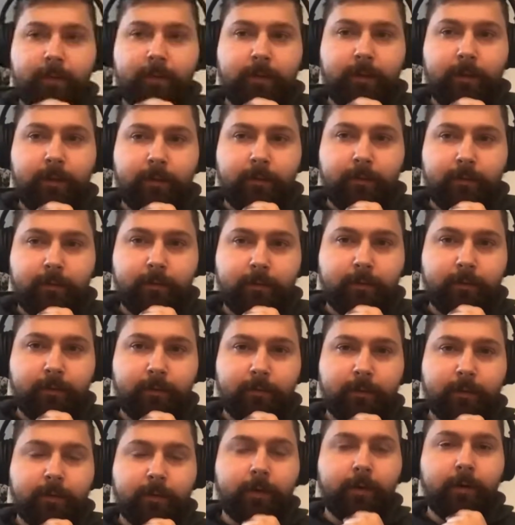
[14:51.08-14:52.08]
and
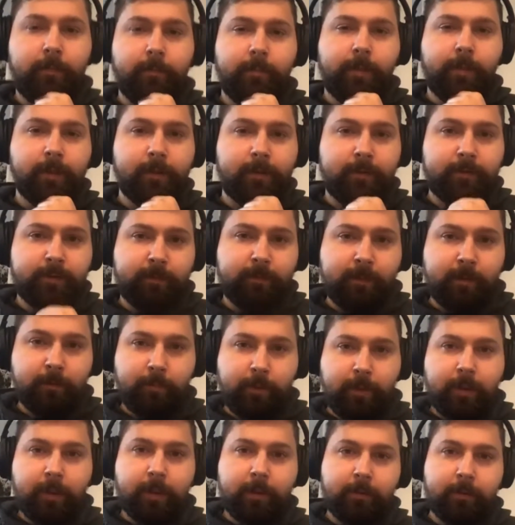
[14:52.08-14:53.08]
the current mechanism that
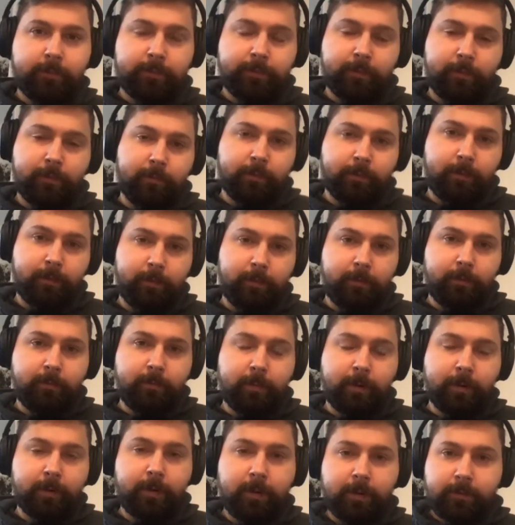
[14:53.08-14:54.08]
we have, so in the
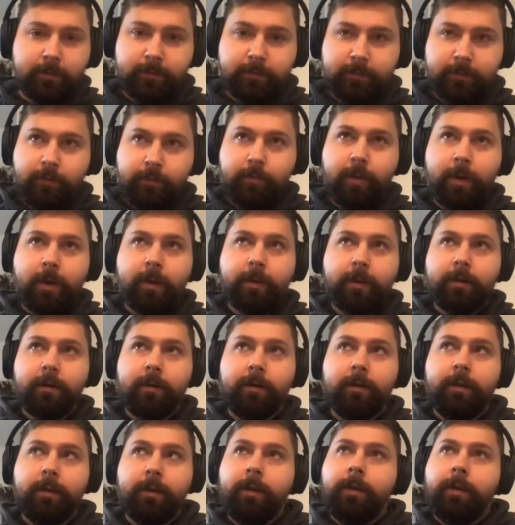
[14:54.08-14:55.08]
Marquez UI,
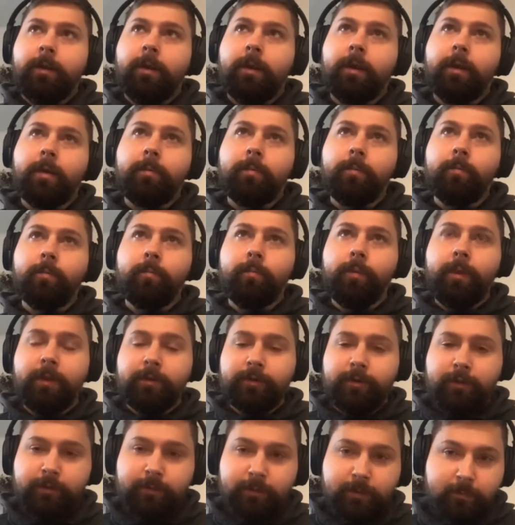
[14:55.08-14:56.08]
we
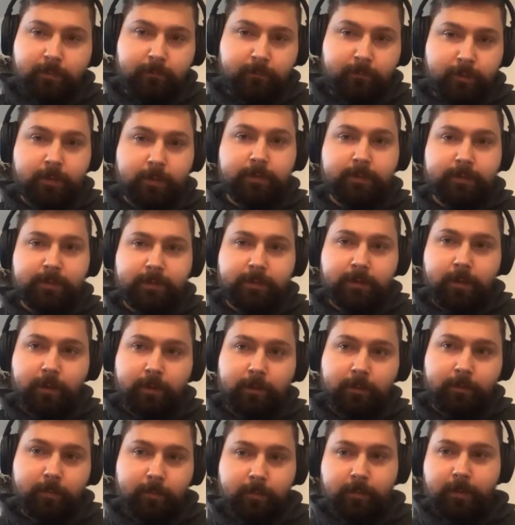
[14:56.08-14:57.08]
actually traverse,
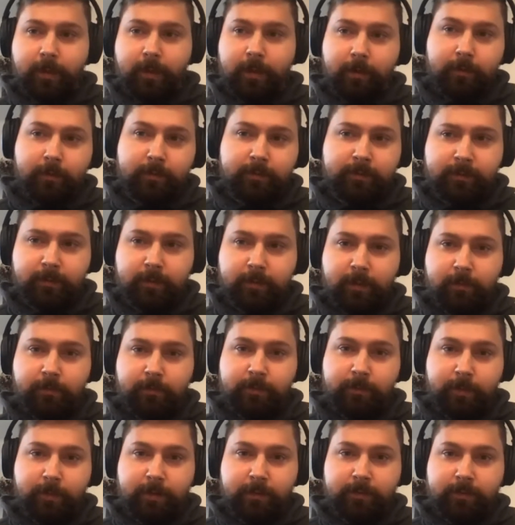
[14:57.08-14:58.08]
we kind of list the
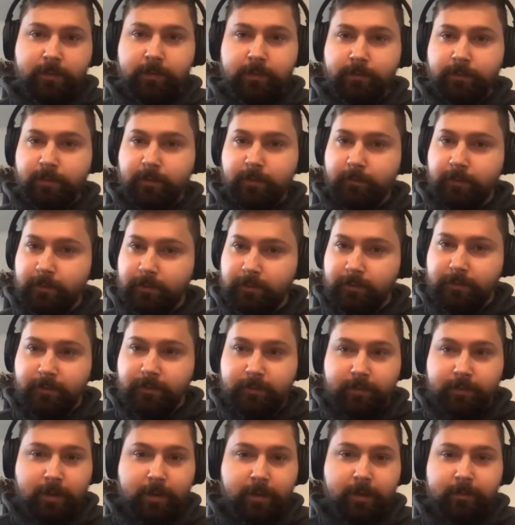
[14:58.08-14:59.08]
namespace and traverse the
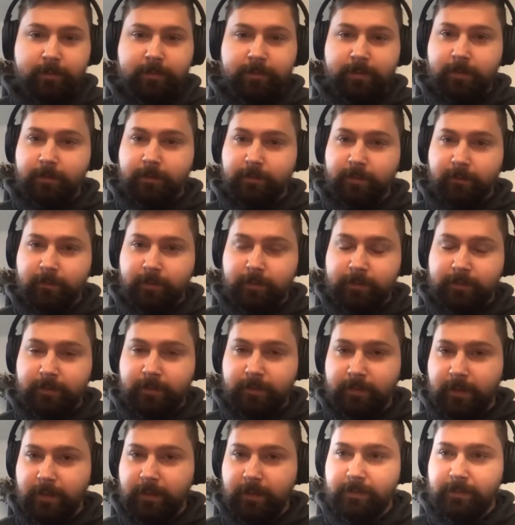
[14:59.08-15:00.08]
jobs and traverse the
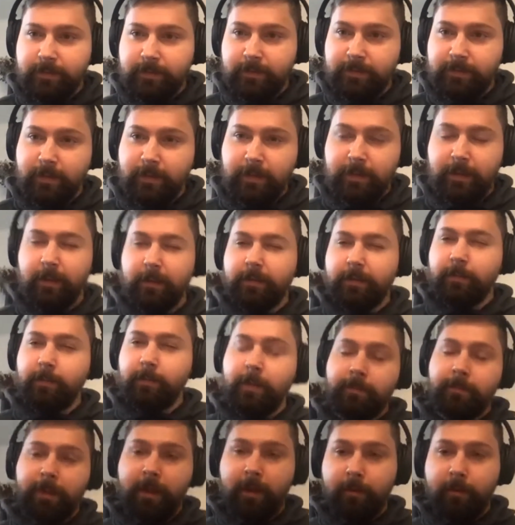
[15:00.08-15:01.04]
data sets and link them up